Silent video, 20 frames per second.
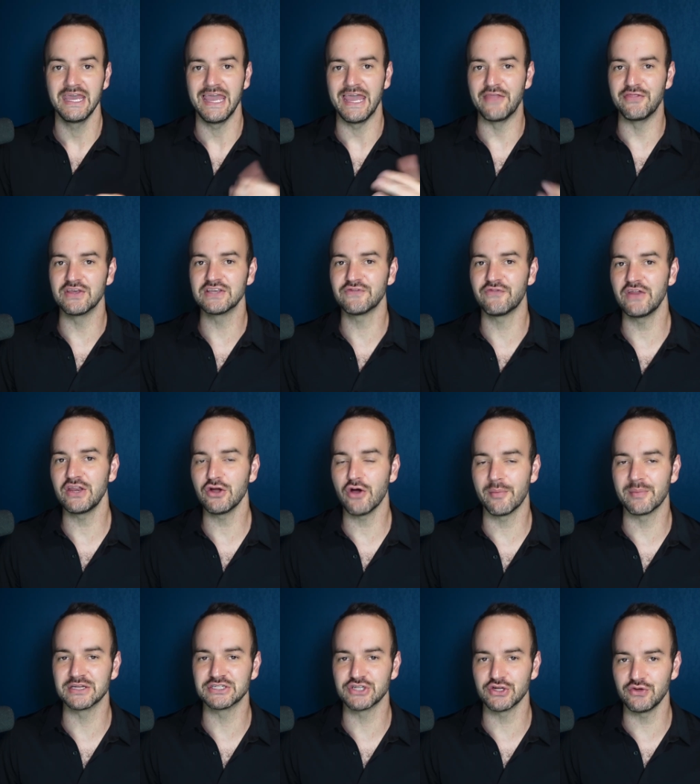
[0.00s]
In this video, I'm
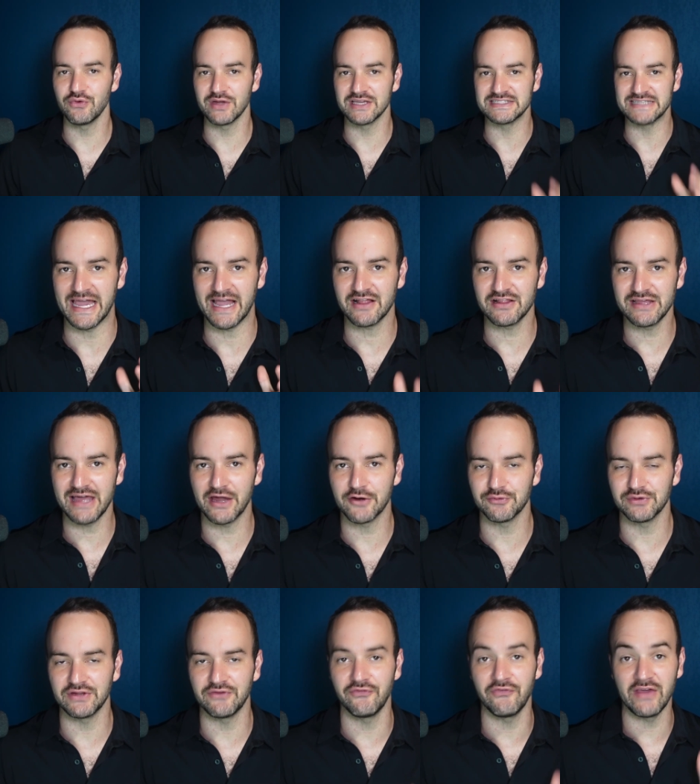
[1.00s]
going to show you exactly how to
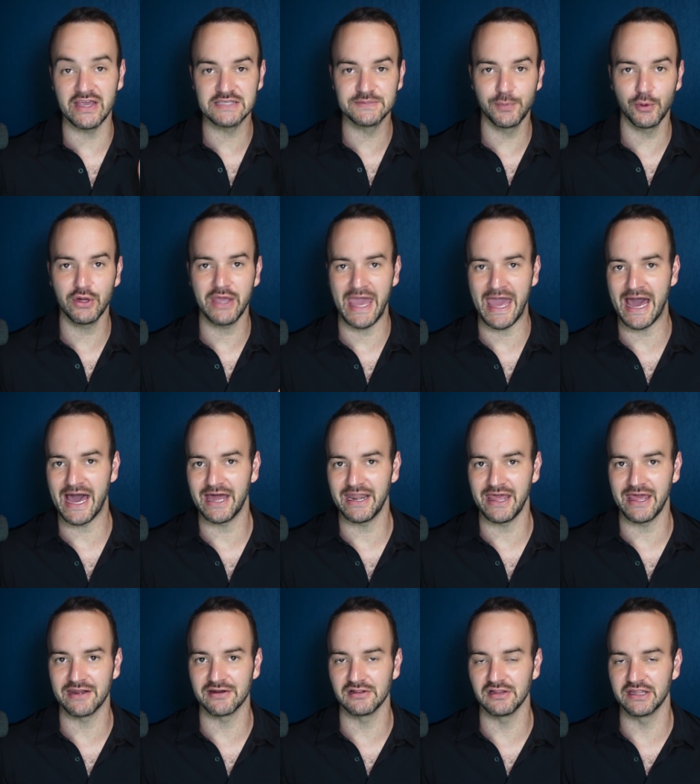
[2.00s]
read Facebook ad
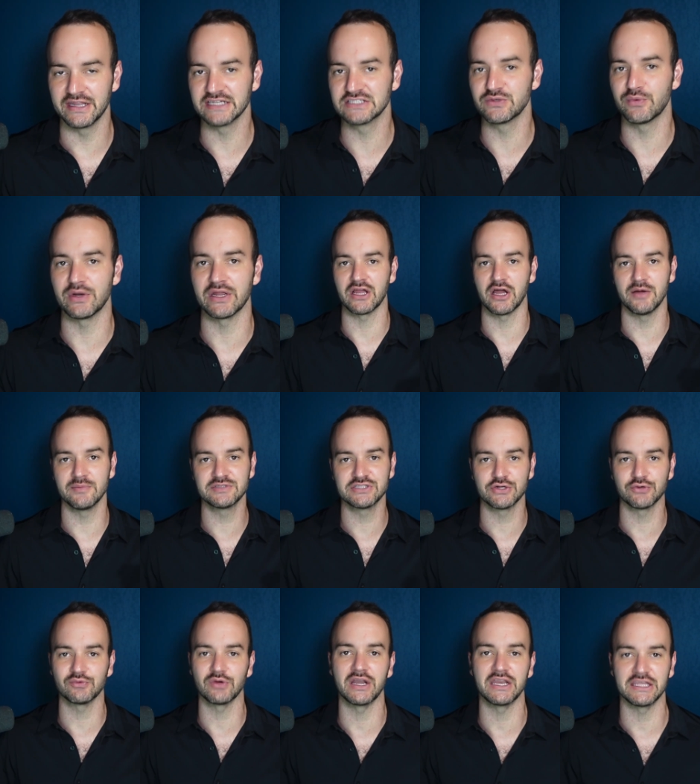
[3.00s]
analytics when it comes
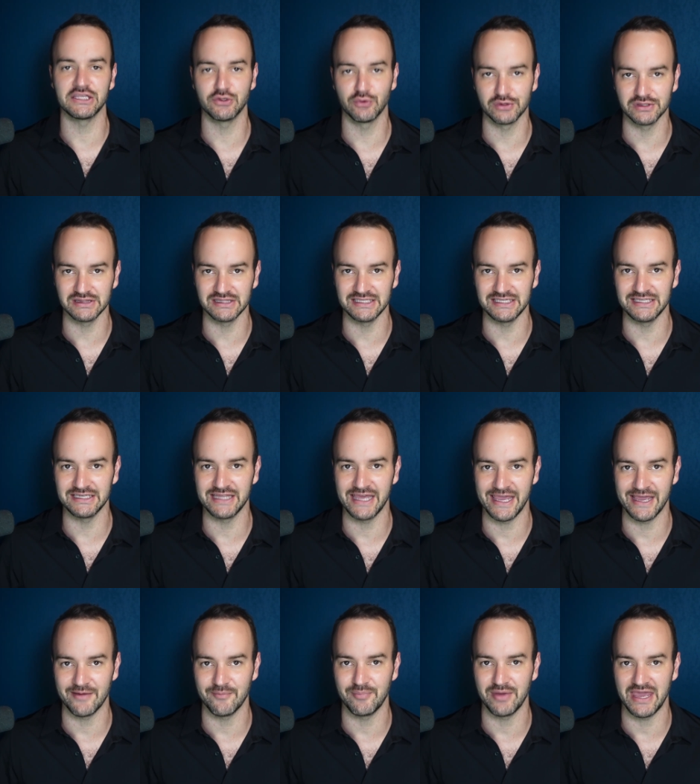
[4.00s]
to running your lead
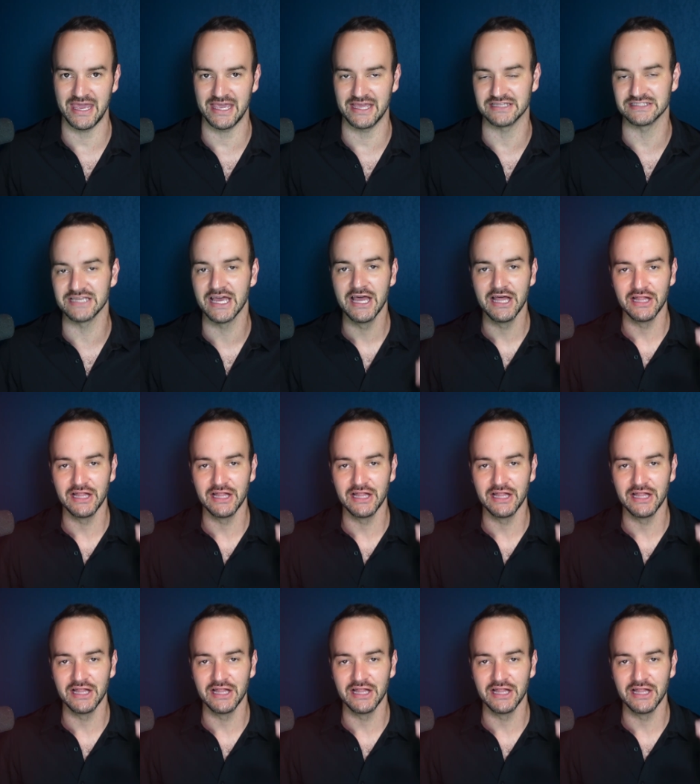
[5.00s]
campaigns.